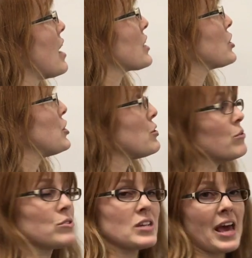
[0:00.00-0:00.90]

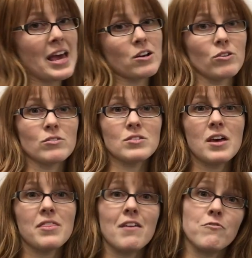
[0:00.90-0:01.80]
acute angles
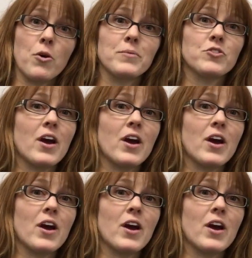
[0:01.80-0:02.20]
that form the